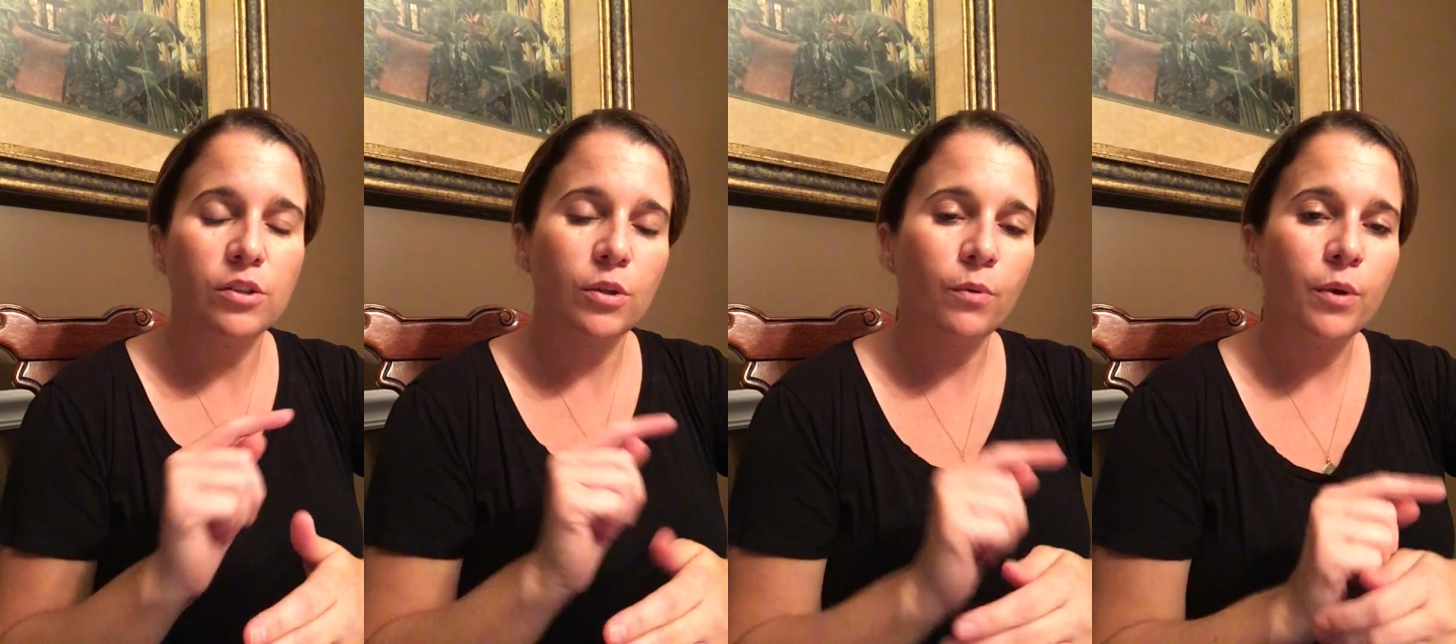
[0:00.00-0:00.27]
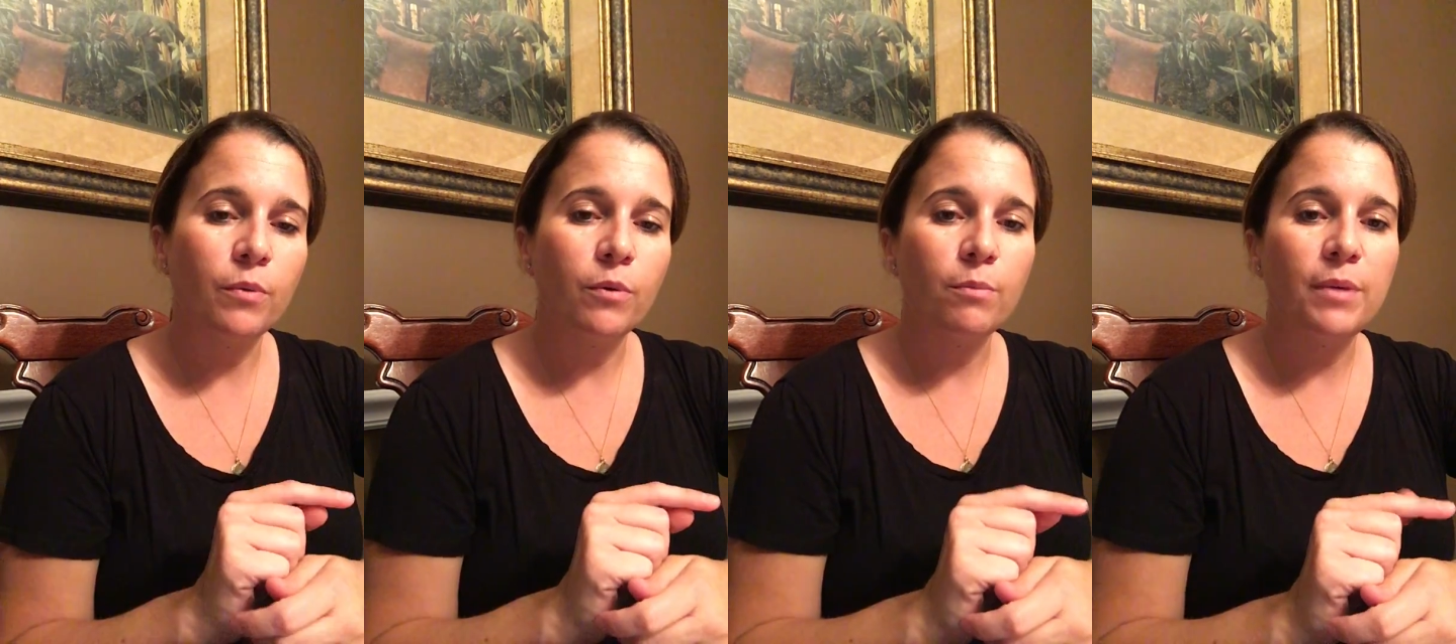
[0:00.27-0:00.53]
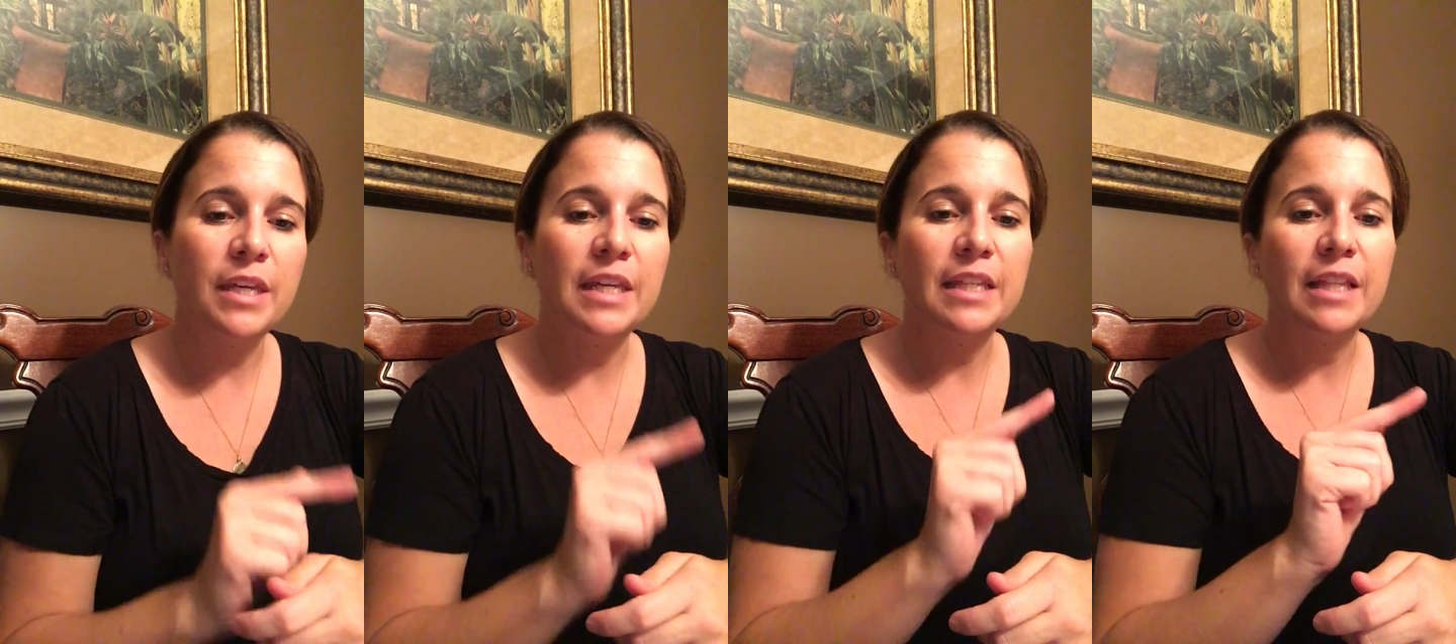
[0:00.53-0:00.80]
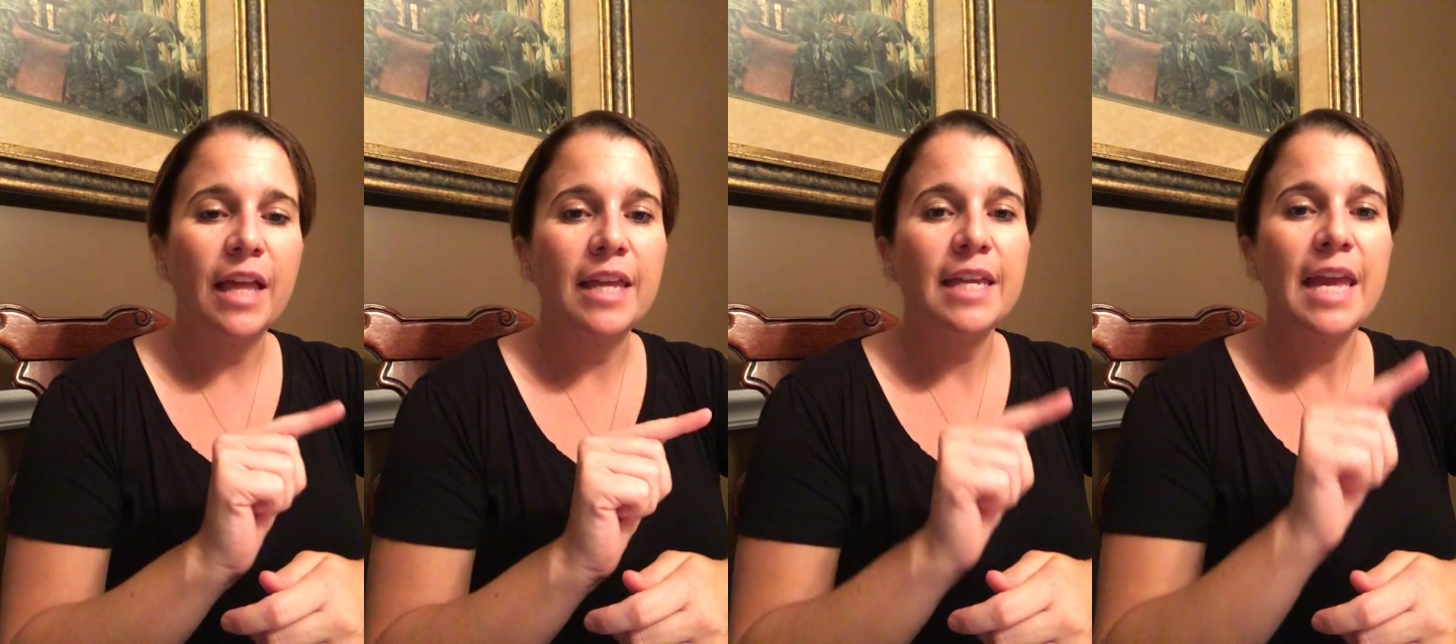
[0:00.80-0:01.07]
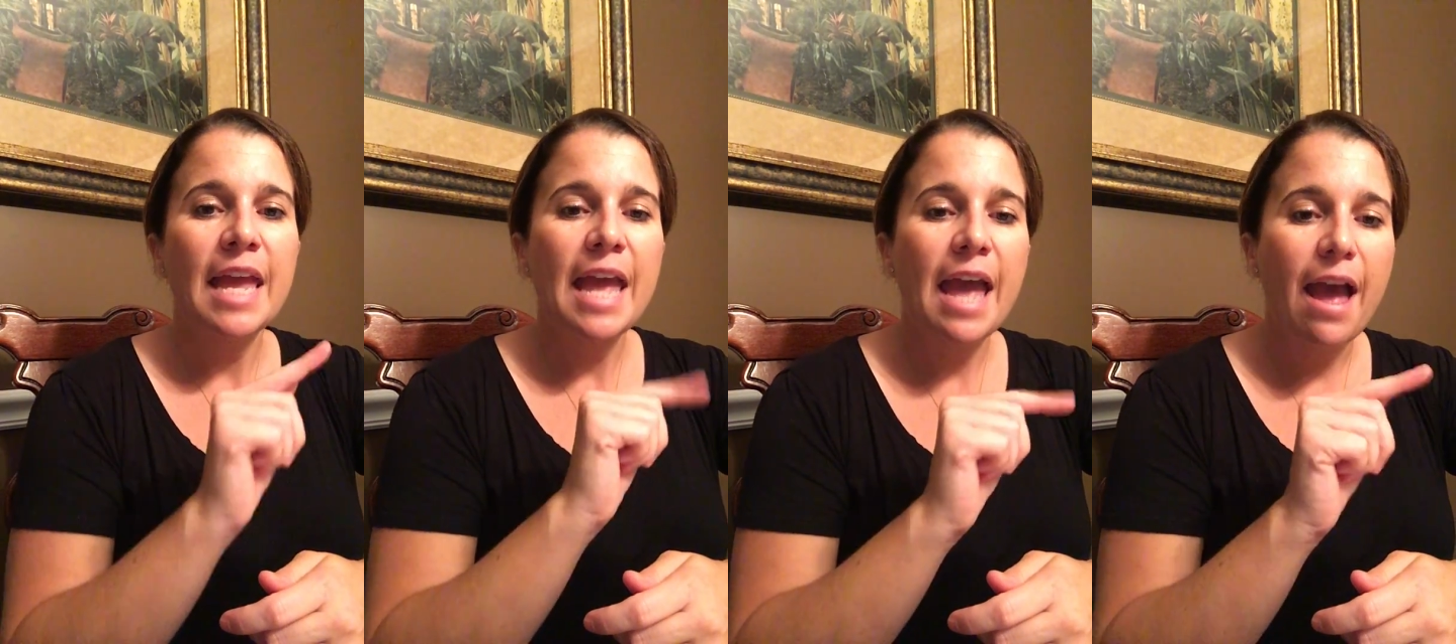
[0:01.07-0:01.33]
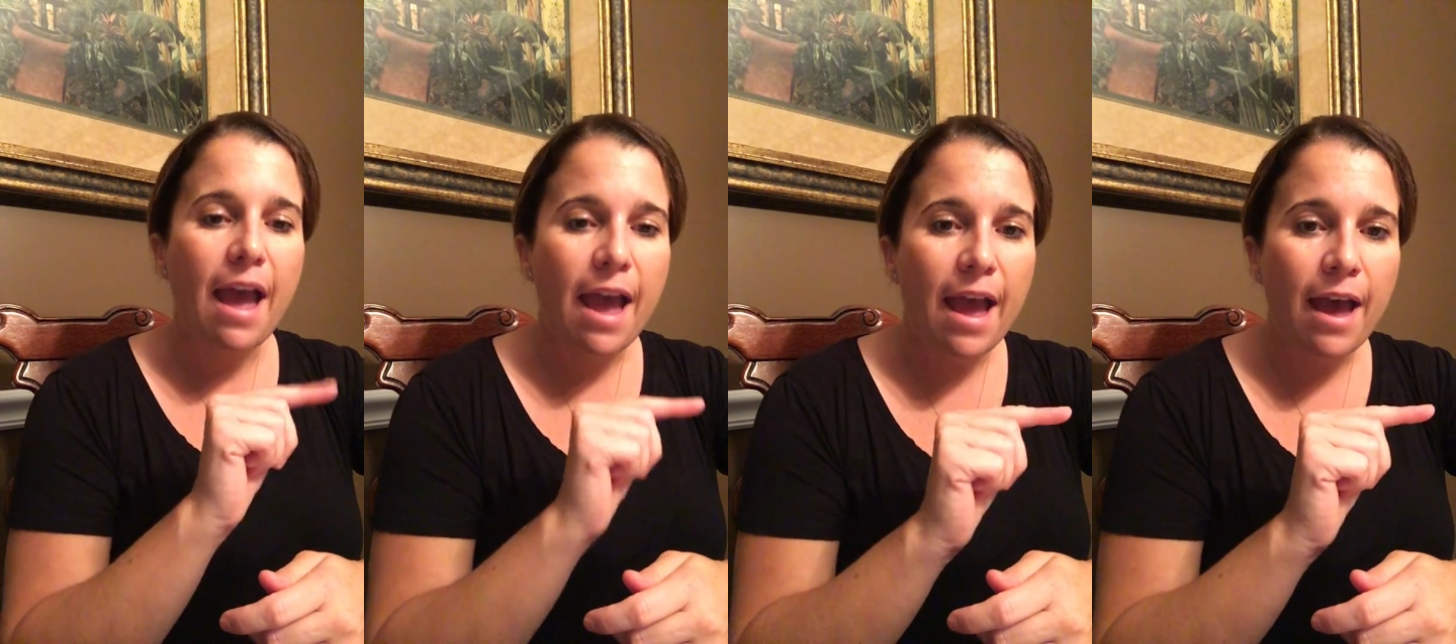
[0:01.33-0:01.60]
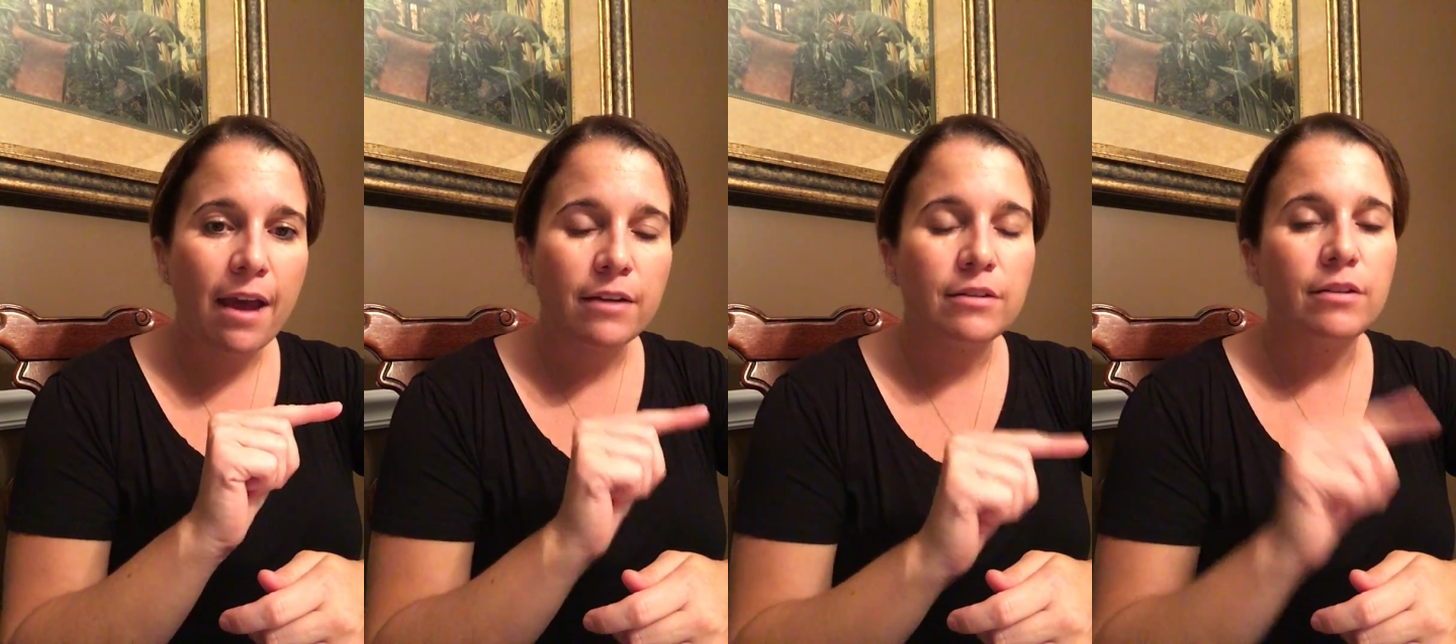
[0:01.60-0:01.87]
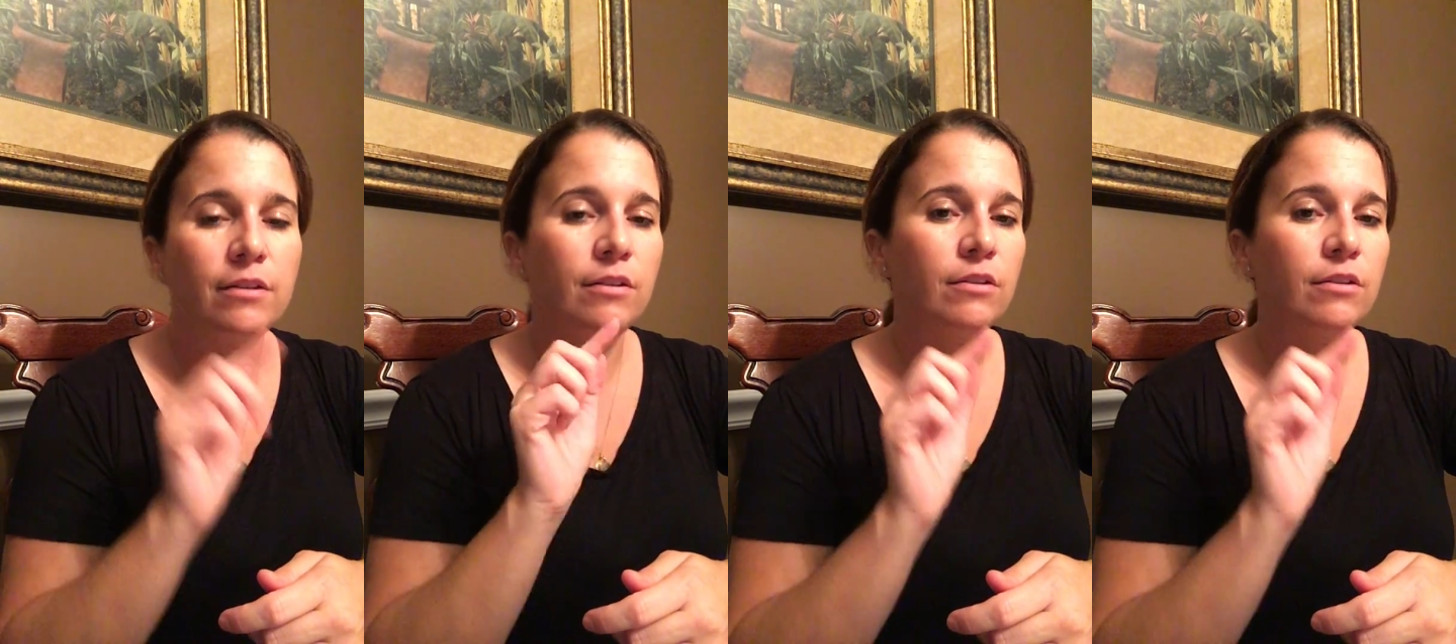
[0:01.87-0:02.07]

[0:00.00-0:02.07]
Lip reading: So it will be like at